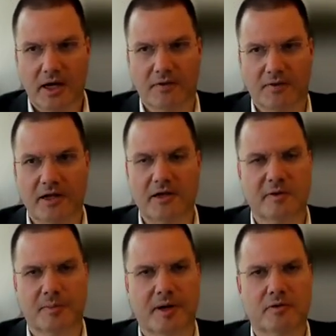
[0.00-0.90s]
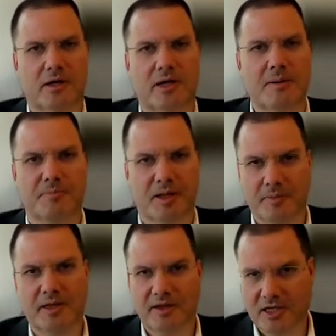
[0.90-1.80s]
And then it's about the
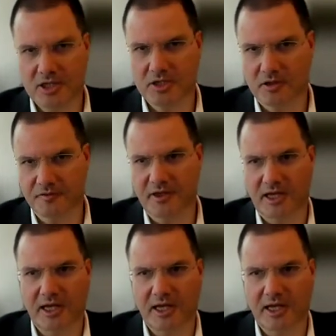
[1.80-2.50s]
implementation of